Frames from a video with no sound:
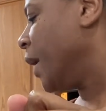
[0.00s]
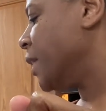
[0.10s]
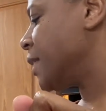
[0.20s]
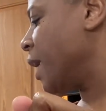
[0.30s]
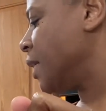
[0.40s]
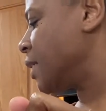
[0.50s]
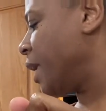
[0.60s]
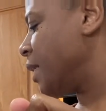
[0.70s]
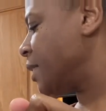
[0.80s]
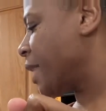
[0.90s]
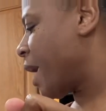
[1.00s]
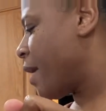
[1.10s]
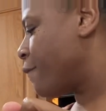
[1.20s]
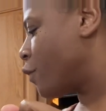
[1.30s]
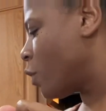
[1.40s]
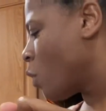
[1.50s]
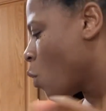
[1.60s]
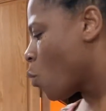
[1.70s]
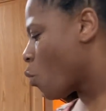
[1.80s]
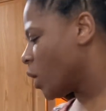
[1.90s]
It says let stand for
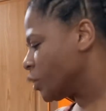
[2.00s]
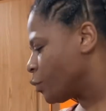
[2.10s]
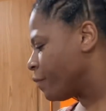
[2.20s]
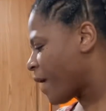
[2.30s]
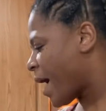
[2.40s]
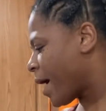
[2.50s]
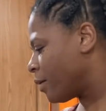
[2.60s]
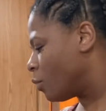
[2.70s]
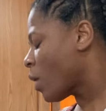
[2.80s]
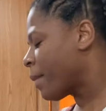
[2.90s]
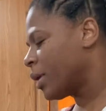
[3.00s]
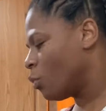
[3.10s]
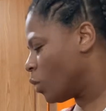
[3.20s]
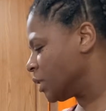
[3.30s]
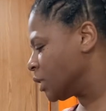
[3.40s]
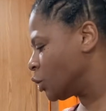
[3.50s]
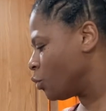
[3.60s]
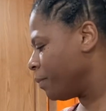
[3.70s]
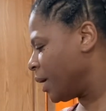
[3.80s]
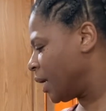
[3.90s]
one to five, I mean one to
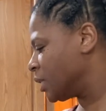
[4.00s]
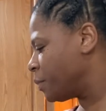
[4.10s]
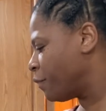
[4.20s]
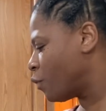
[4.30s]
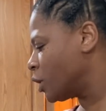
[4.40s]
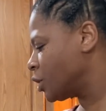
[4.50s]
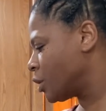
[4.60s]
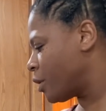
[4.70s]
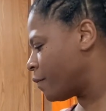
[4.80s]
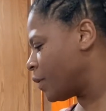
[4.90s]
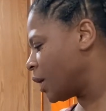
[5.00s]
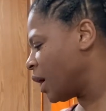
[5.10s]
two minutes before serving.